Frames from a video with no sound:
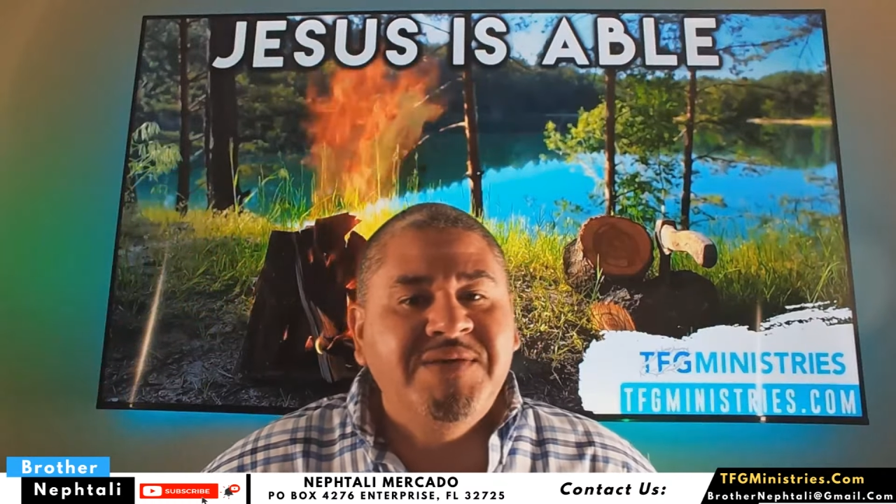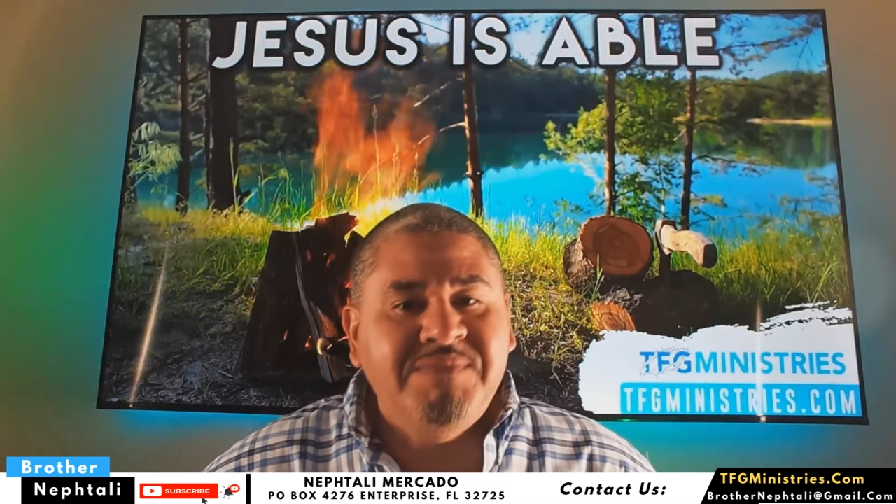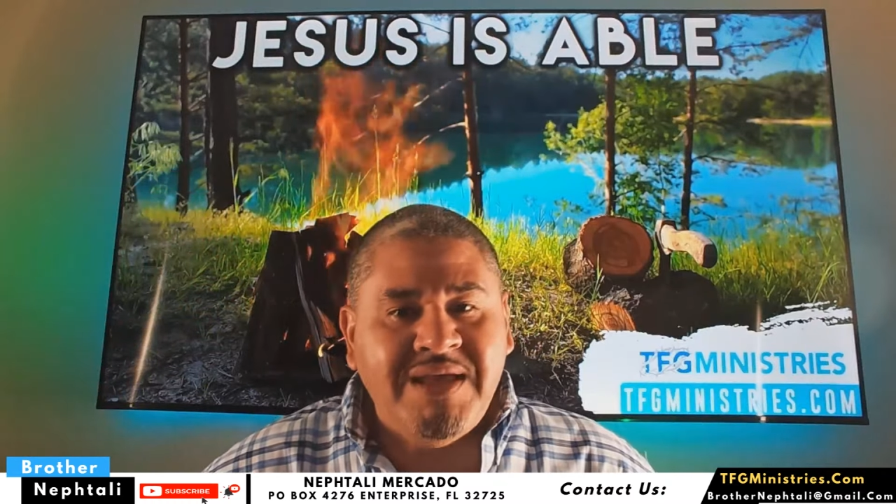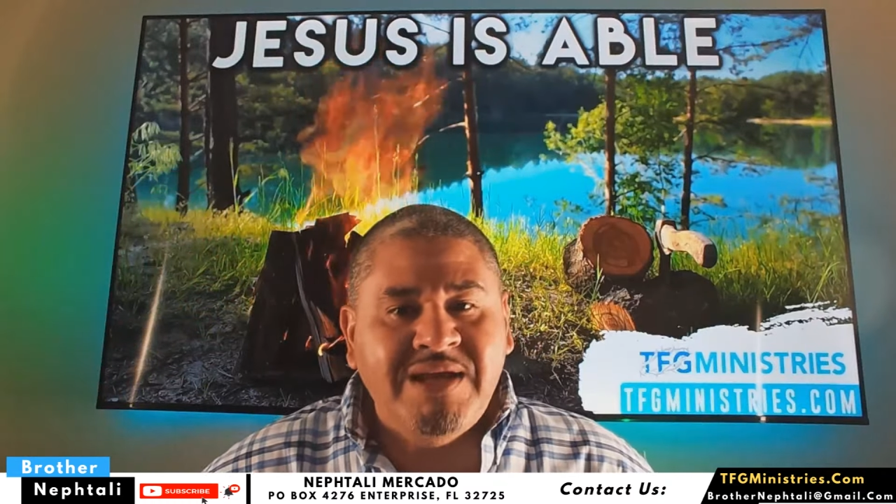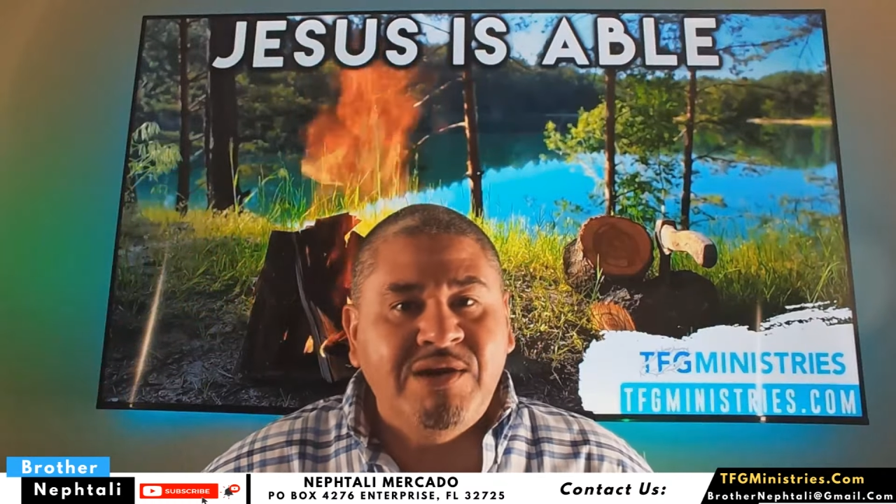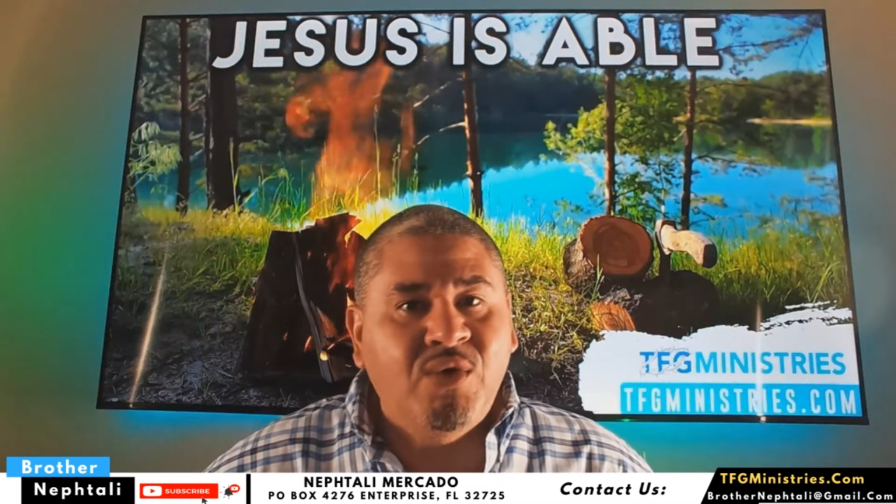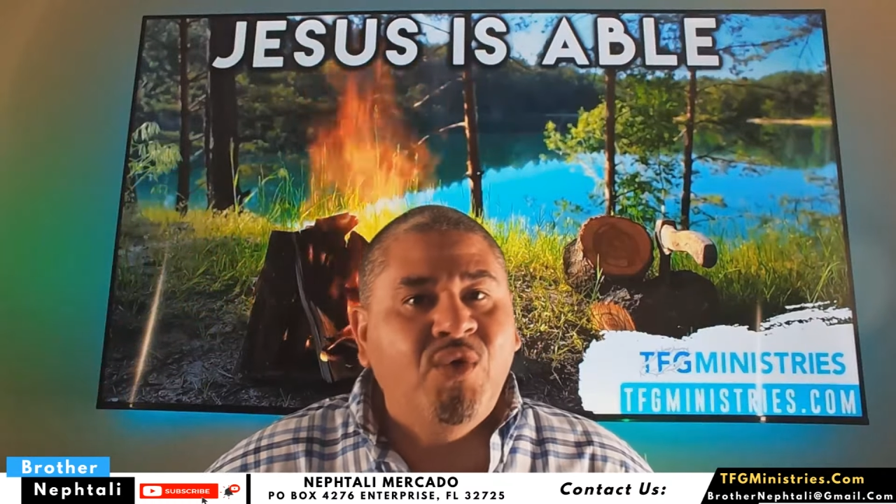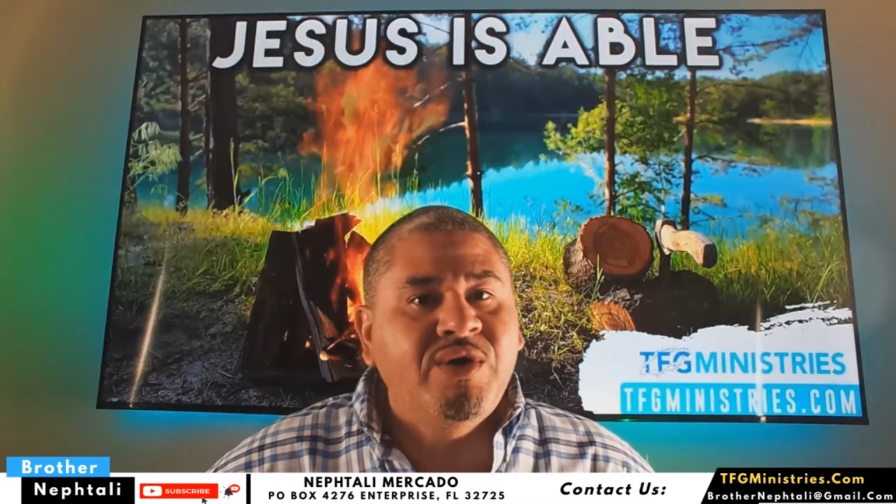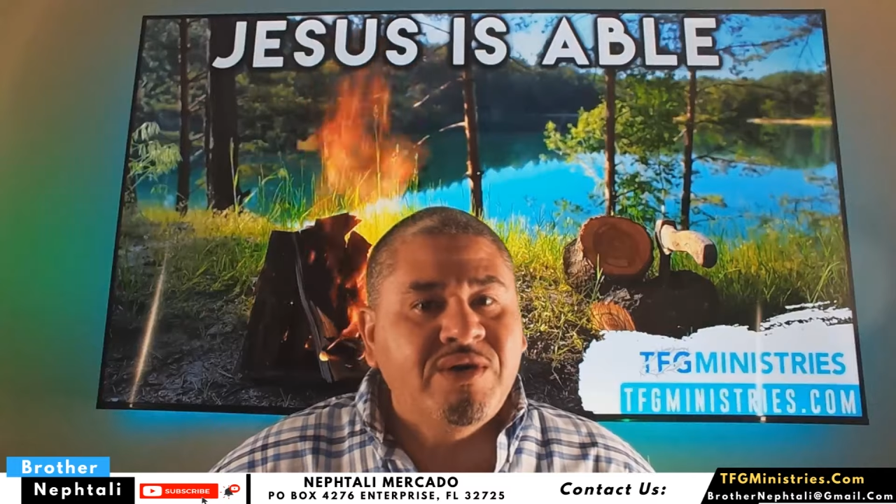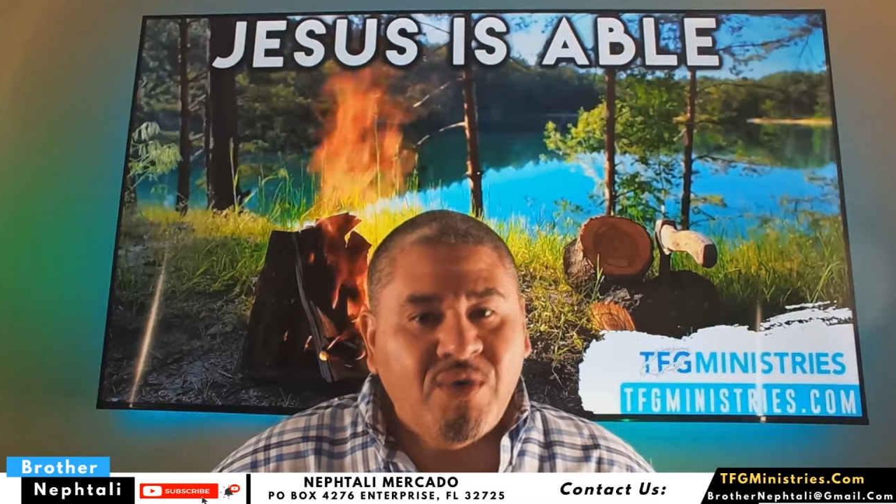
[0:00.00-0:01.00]
me
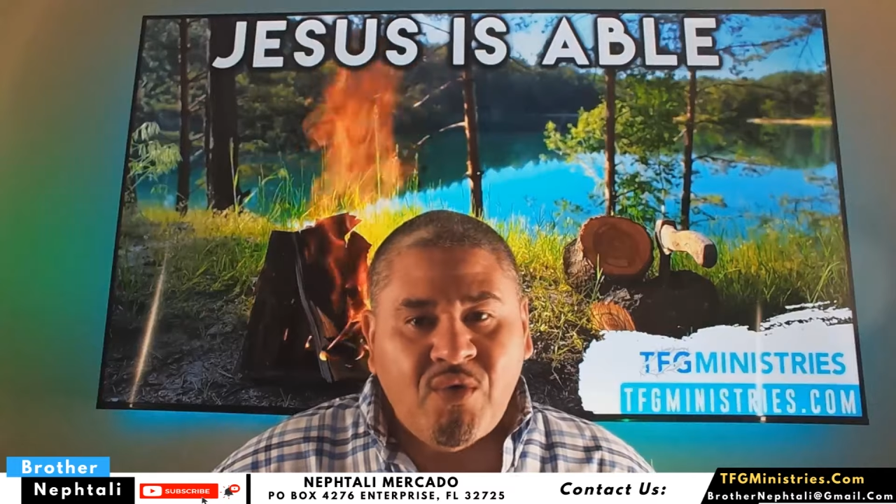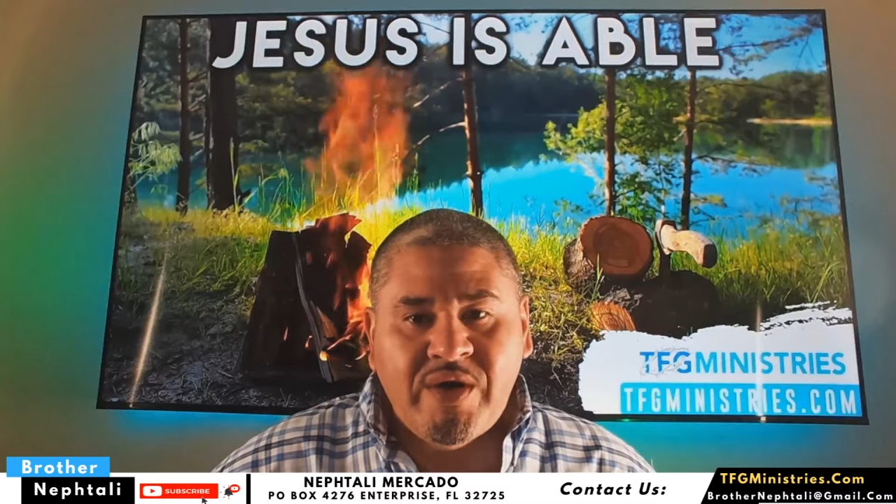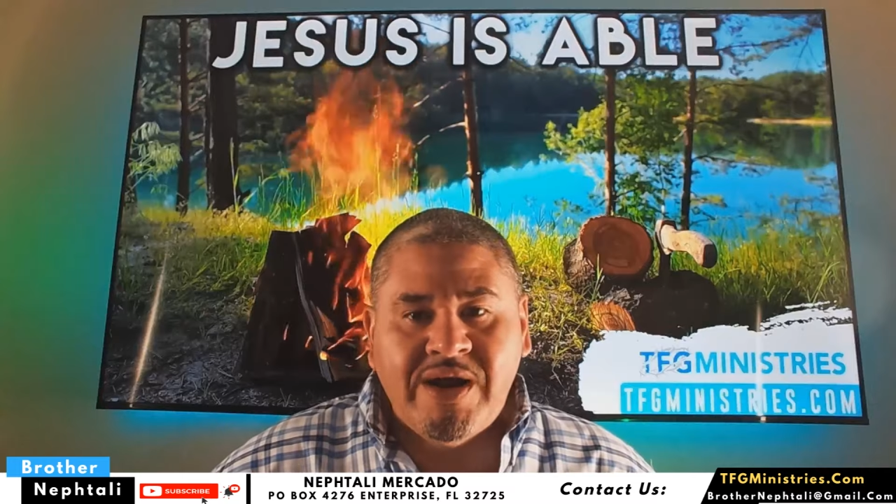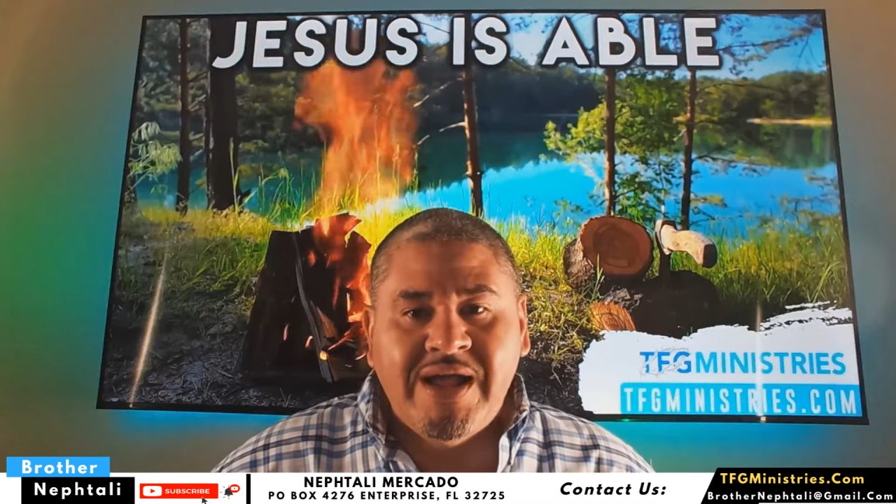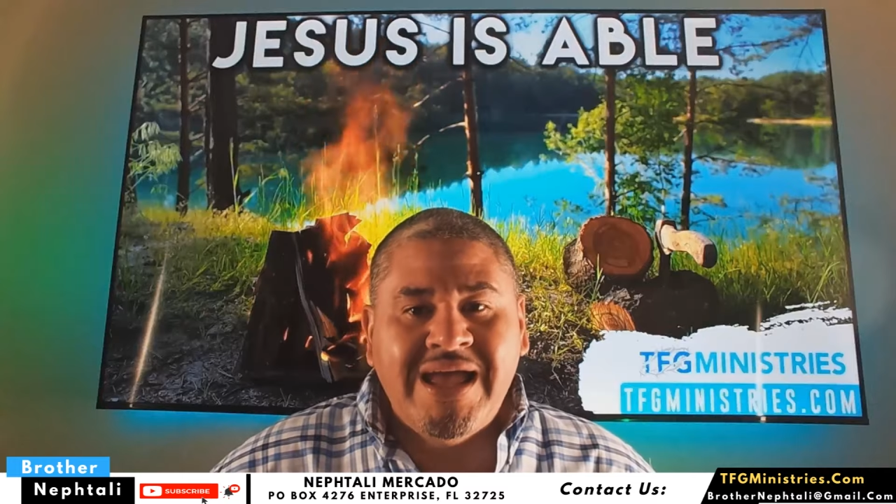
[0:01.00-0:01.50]
Lord, Lord,